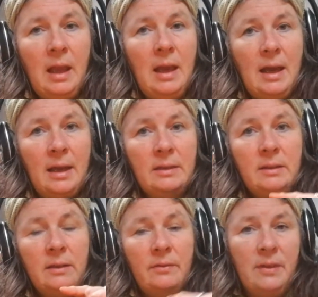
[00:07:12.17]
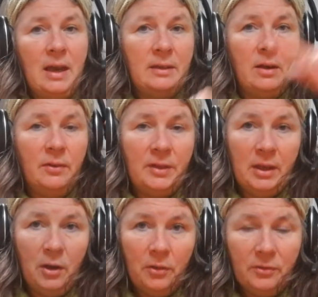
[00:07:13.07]
And that on the
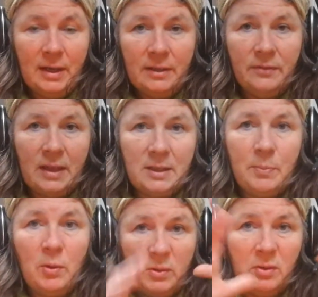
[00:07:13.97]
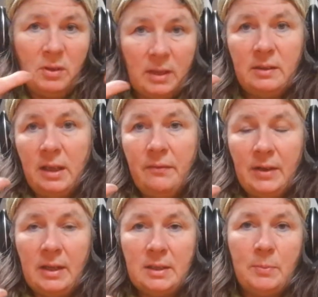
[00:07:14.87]
other end of that spoke, so think of it
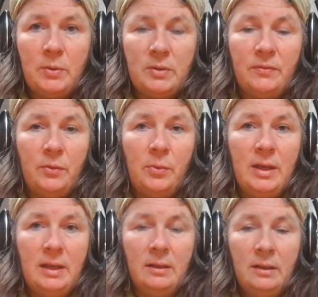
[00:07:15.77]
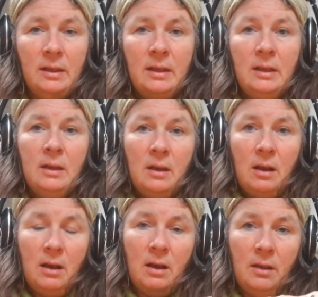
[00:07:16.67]
like spokes of a wheel,
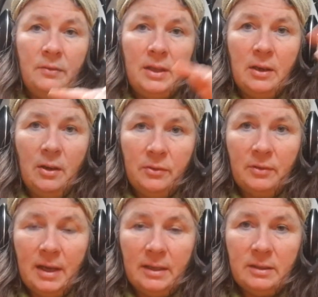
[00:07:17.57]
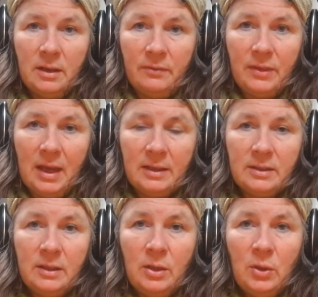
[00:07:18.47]
on the other end of
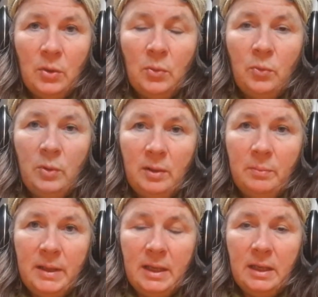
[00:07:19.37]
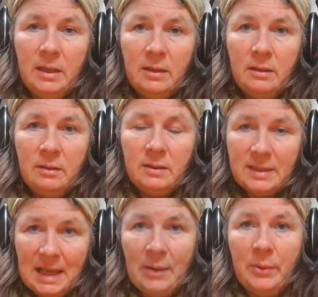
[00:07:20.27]
that will be
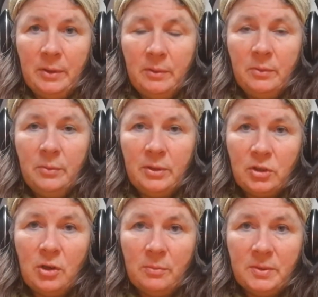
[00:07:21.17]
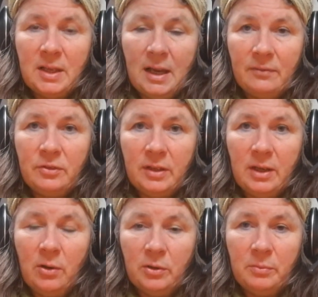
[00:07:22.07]
Samhain, which comes after the
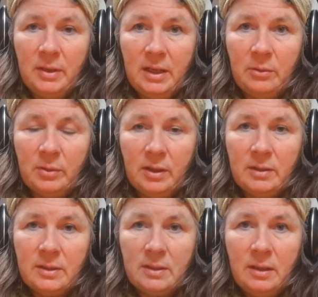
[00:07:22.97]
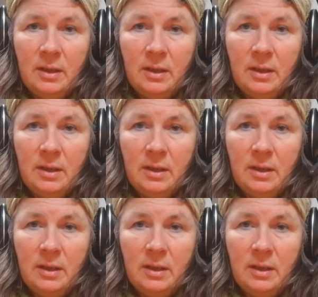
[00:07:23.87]
autumn equinox.